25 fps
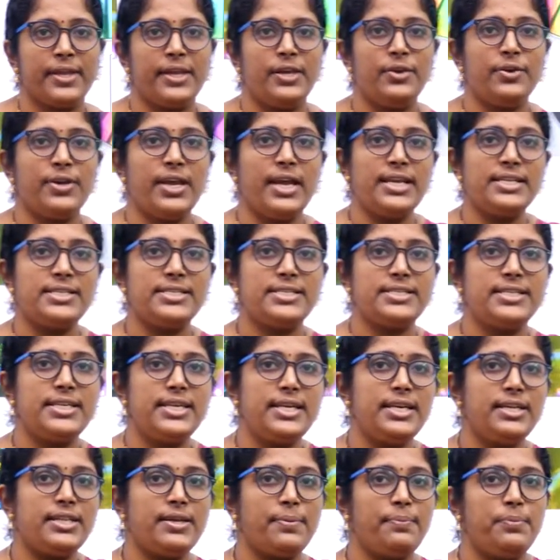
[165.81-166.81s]
You can
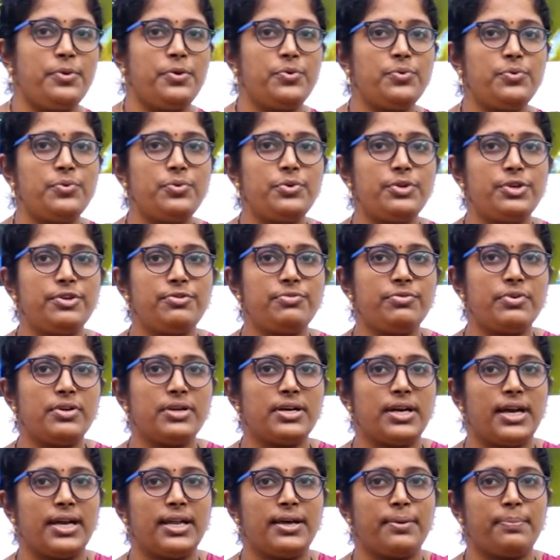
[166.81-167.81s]
see the beautiful
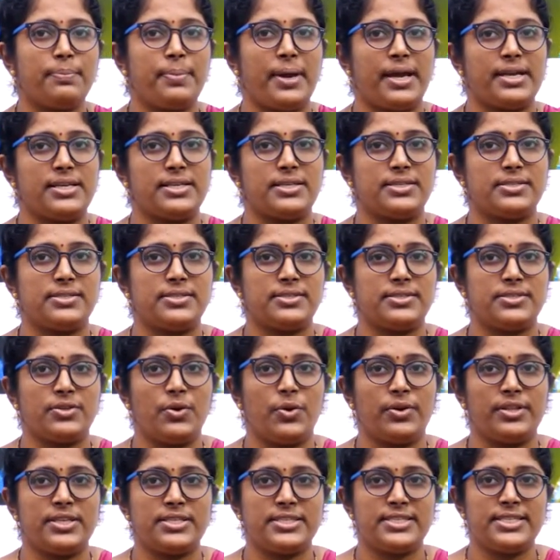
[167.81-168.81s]
color patterns
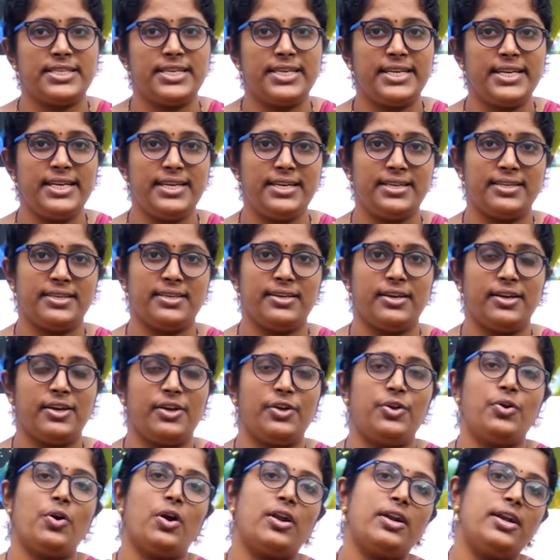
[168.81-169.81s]
on the CD.
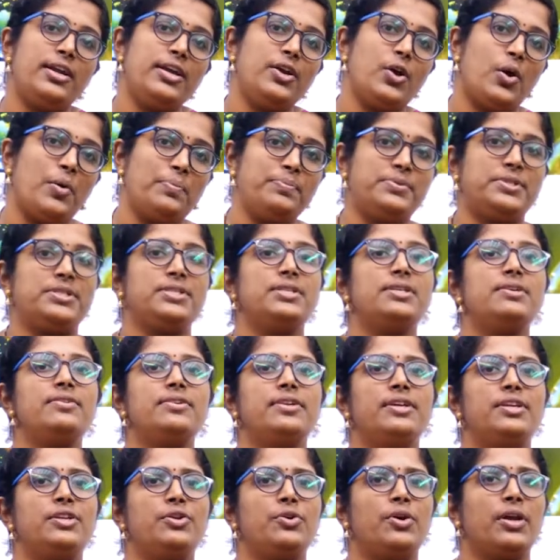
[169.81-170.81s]
You already observed
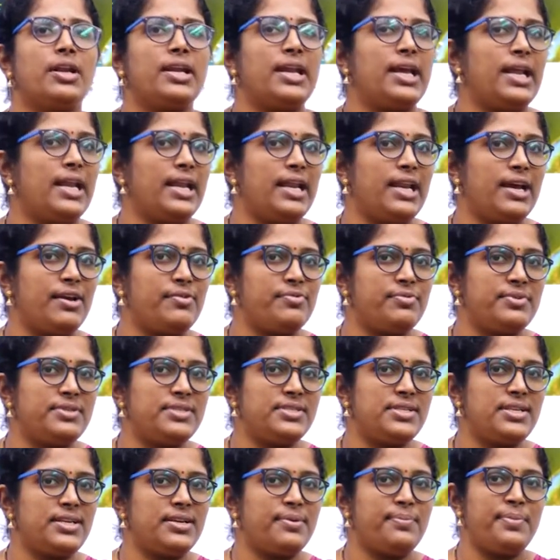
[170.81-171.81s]
in your daily life,
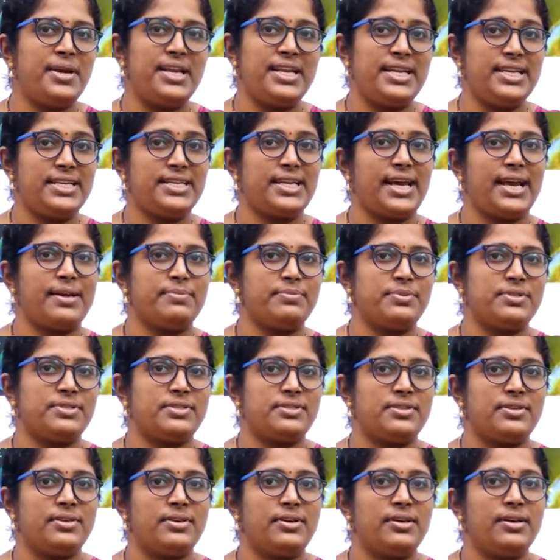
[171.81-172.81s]
isn't it? Many times.